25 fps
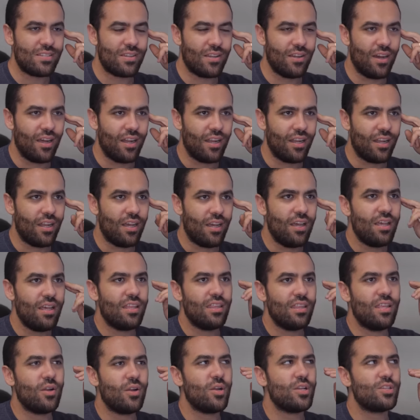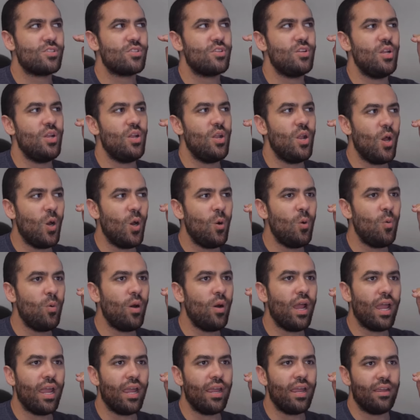gun. There is no
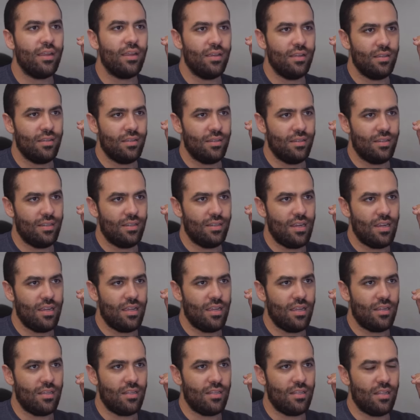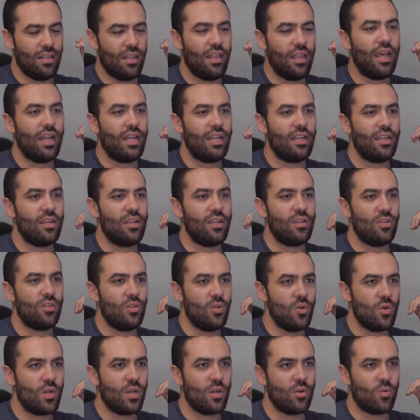way that
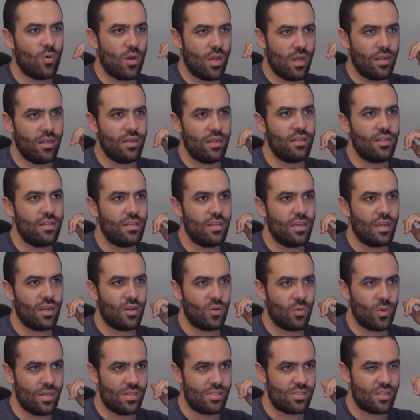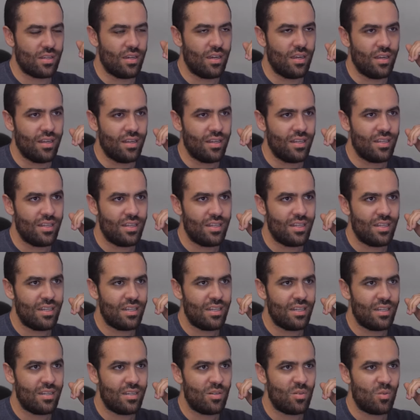you could run a grease gun,
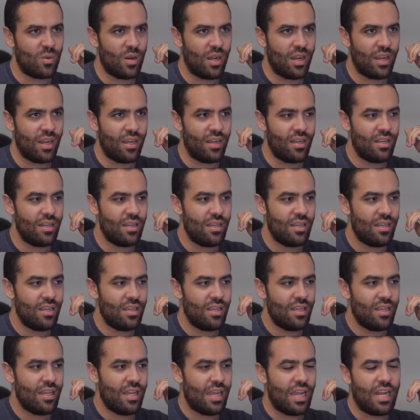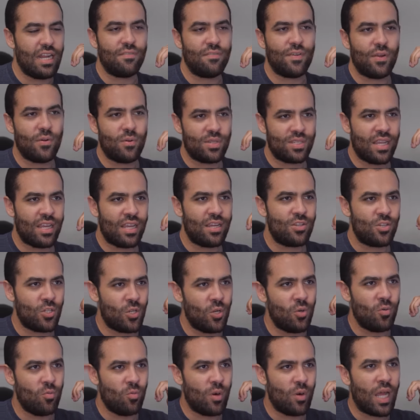right? And if it was a
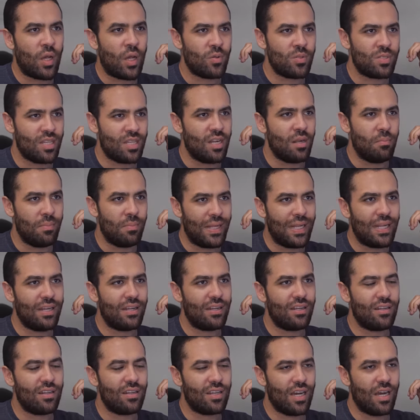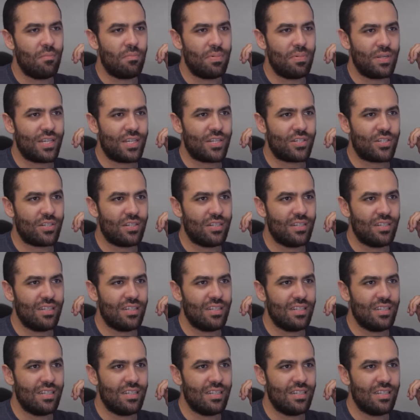shoot rounds in a minute competition,